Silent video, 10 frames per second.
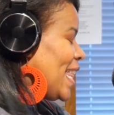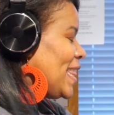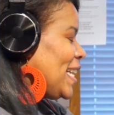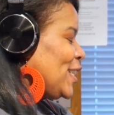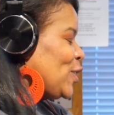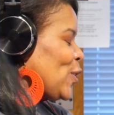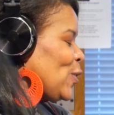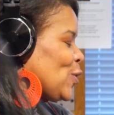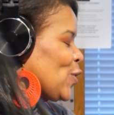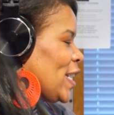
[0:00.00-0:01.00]
the
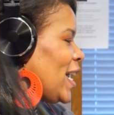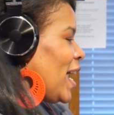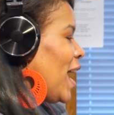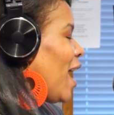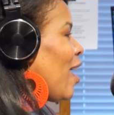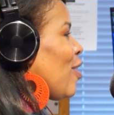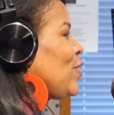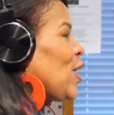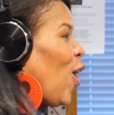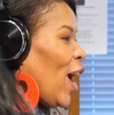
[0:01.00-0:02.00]
children of
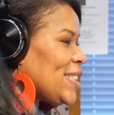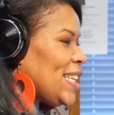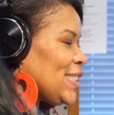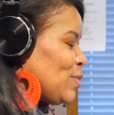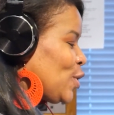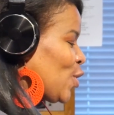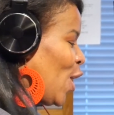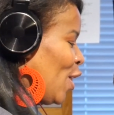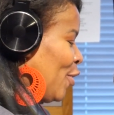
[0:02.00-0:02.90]
the Autism Strong